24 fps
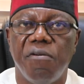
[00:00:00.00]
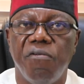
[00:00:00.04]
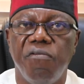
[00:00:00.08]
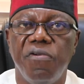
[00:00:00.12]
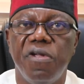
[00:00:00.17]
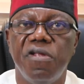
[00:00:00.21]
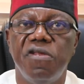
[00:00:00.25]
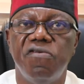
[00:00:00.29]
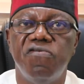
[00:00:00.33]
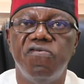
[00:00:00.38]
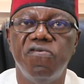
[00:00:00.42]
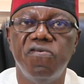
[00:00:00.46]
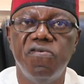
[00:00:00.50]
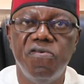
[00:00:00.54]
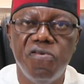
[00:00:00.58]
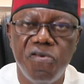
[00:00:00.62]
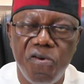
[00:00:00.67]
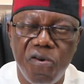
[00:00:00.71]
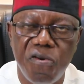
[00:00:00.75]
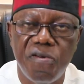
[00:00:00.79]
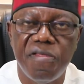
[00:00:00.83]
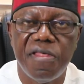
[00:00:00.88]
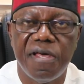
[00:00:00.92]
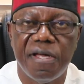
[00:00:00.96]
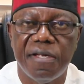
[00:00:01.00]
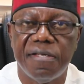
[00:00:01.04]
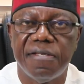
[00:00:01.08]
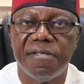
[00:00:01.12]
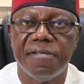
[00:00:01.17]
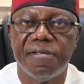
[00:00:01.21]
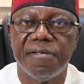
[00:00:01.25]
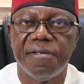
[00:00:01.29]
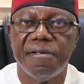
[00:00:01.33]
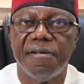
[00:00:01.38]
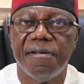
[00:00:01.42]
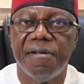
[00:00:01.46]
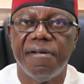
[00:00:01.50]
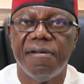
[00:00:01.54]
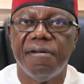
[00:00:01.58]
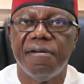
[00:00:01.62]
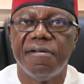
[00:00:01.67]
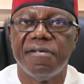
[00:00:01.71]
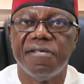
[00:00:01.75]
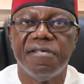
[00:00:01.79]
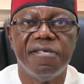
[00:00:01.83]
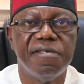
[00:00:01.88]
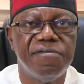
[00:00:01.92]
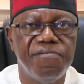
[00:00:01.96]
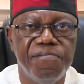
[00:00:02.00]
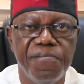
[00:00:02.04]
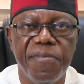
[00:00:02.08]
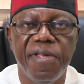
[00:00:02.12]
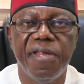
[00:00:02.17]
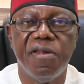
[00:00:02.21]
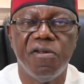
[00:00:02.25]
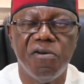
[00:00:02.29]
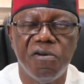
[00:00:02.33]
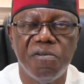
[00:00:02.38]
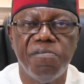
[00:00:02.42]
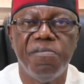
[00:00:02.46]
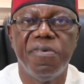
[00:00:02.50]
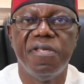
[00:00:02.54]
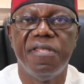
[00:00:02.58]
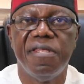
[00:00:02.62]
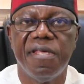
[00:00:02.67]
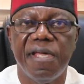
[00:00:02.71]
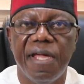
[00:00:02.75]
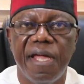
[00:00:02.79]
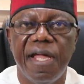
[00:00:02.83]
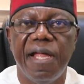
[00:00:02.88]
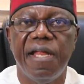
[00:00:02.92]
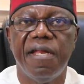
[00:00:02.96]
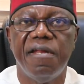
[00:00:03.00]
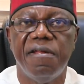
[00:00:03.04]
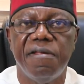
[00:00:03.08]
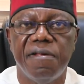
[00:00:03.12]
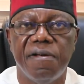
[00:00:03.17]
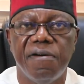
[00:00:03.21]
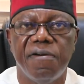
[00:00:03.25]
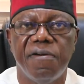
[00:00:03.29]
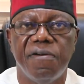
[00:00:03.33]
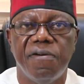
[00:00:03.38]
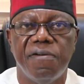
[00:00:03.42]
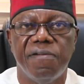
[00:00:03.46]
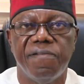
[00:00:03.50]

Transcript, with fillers: We do know that this may not be the end